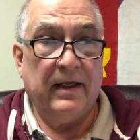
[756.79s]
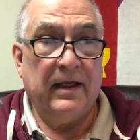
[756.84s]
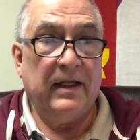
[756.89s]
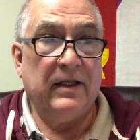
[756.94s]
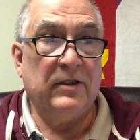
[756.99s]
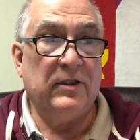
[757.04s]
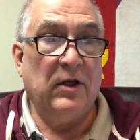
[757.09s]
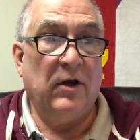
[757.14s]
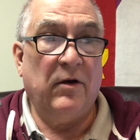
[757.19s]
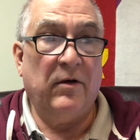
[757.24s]

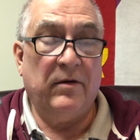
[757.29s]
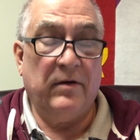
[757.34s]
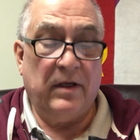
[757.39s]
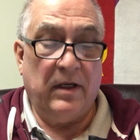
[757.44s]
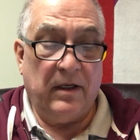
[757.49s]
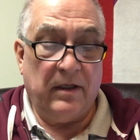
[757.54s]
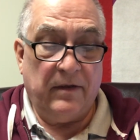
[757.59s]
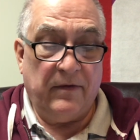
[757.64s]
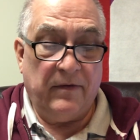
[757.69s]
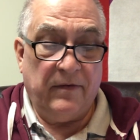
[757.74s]
And so, uh,
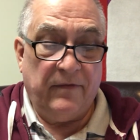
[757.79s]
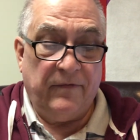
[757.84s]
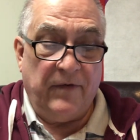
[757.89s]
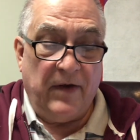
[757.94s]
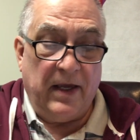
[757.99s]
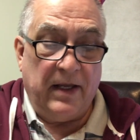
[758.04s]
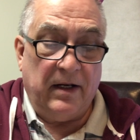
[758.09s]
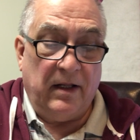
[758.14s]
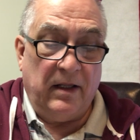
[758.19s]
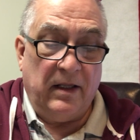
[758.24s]

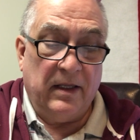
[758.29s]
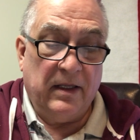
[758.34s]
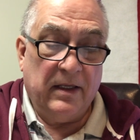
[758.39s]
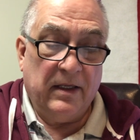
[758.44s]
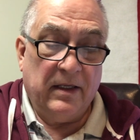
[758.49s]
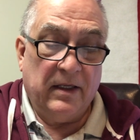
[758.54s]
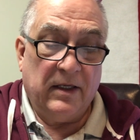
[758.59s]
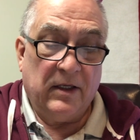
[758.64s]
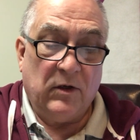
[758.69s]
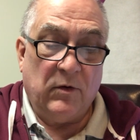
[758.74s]
final
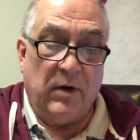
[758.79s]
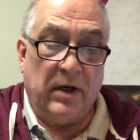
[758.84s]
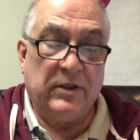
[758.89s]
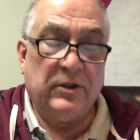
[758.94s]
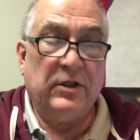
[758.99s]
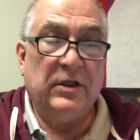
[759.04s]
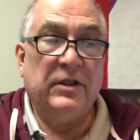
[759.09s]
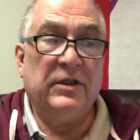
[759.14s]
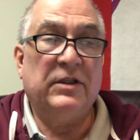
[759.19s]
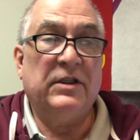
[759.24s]

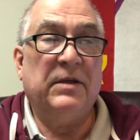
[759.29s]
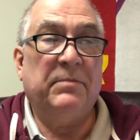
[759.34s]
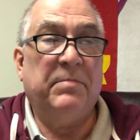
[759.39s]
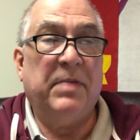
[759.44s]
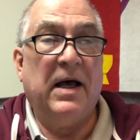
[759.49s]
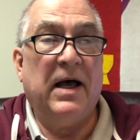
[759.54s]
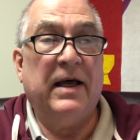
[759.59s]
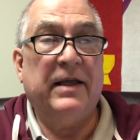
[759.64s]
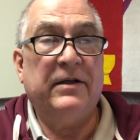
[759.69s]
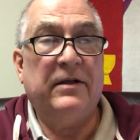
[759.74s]
questions to
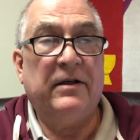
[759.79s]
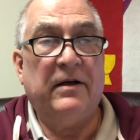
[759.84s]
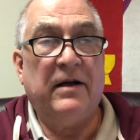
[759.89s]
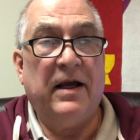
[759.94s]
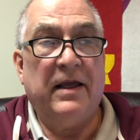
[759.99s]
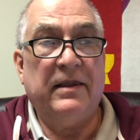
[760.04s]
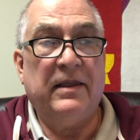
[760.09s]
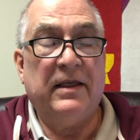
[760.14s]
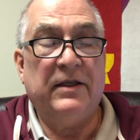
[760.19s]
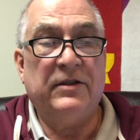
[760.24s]
ponder
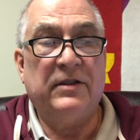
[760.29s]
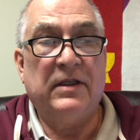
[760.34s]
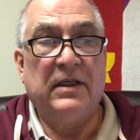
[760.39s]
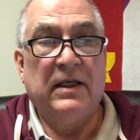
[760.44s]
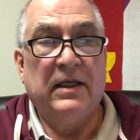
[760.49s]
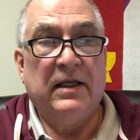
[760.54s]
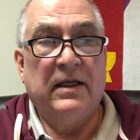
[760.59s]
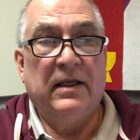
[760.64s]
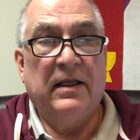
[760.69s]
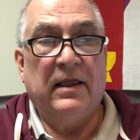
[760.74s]
on this
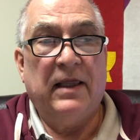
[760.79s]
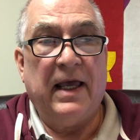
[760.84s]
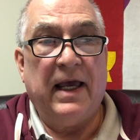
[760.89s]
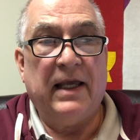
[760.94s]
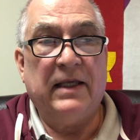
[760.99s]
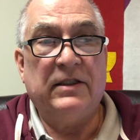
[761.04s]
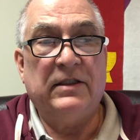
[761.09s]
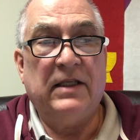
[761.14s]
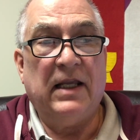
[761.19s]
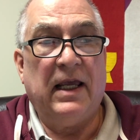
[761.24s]

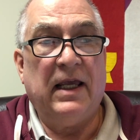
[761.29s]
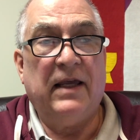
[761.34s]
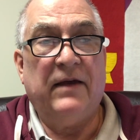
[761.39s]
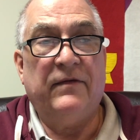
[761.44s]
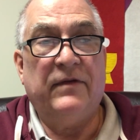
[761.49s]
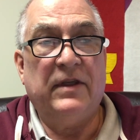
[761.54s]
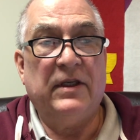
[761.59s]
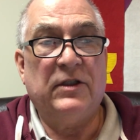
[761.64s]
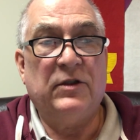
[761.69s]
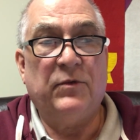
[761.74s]
last day
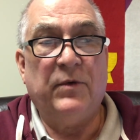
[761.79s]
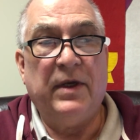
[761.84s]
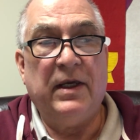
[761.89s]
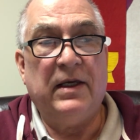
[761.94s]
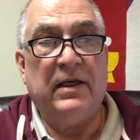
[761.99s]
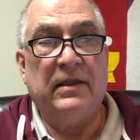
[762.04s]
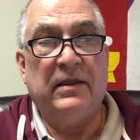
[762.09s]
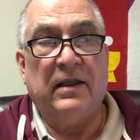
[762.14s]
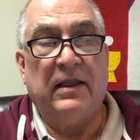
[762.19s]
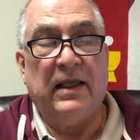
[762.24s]
of this
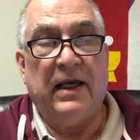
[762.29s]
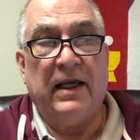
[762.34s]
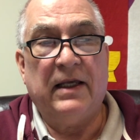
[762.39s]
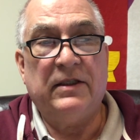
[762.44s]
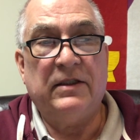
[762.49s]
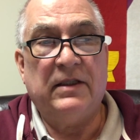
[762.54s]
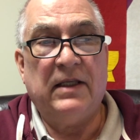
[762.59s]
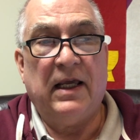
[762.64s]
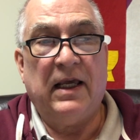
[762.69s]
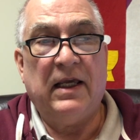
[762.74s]
week and the
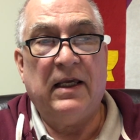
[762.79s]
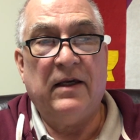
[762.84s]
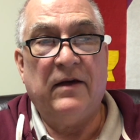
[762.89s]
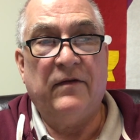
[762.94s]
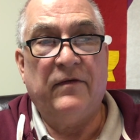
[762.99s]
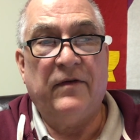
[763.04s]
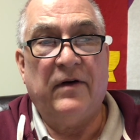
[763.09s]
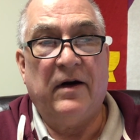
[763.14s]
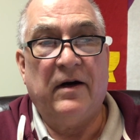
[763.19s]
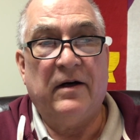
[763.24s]
last day
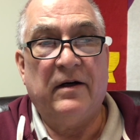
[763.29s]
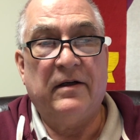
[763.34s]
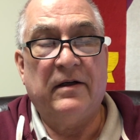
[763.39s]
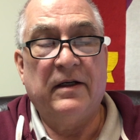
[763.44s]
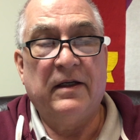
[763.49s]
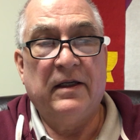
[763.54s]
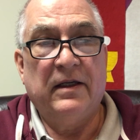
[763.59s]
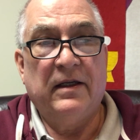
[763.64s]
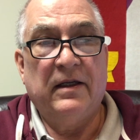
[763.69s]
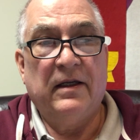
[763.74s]
of our
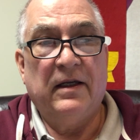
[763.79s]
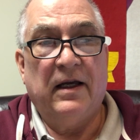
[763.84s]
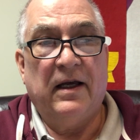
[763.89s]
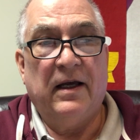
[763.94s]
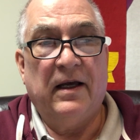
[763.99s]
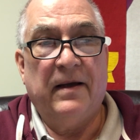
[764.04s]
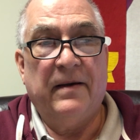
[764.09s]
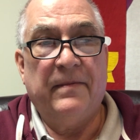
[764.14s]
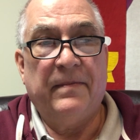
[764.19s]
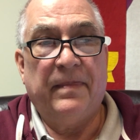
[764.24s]

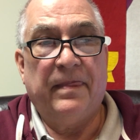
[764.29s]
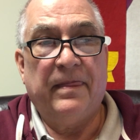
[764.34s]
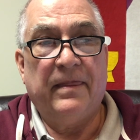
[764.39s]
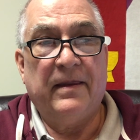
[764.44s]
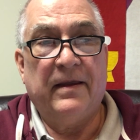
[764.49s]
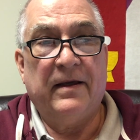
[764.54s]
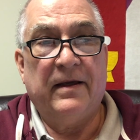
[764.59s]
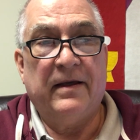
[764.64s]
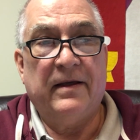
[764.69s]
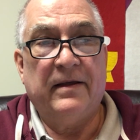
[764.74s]
um,
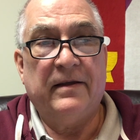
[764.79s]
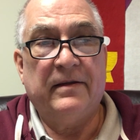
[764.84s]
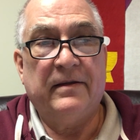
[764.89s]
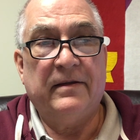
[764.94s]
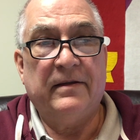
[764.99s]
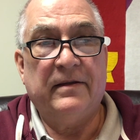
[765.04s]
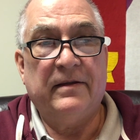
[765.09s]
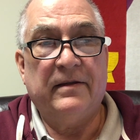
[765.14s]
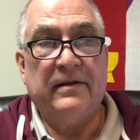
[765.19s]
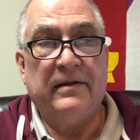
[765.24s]

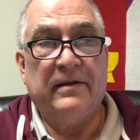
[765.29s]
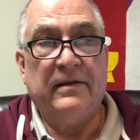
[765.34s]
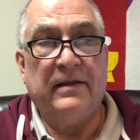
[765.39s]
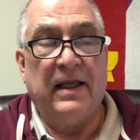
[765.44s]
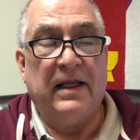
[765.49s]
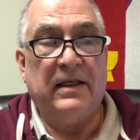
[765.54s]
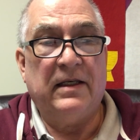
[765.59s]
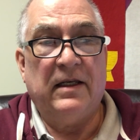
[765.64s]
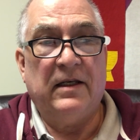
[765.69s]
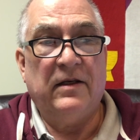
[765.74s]
uh,
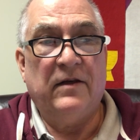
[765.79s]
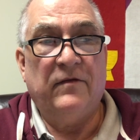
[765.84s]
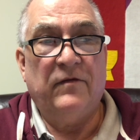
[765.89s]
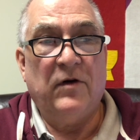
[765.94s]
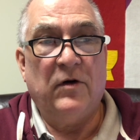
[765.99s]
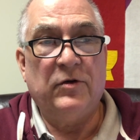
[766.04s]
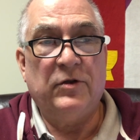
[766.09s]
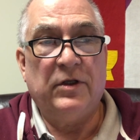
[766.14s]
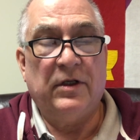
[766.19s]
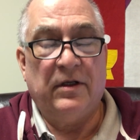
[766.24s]
Lenten
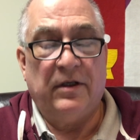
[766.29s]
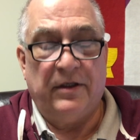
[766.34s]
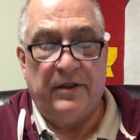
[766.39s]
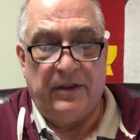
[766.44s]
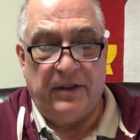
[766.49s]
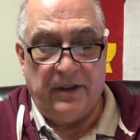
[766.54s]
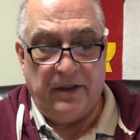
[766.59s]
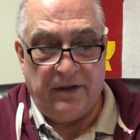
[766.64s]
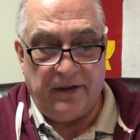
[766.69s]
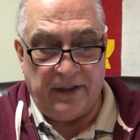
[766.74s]
devotional
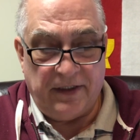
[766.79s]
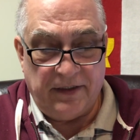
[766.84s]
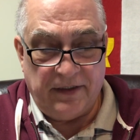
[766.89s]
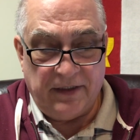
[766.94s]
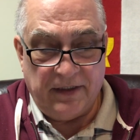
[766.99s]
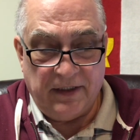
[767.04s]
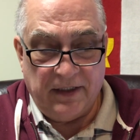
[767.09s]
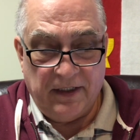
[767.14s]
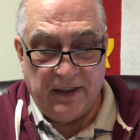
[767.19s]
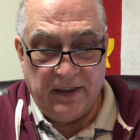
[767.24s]
series.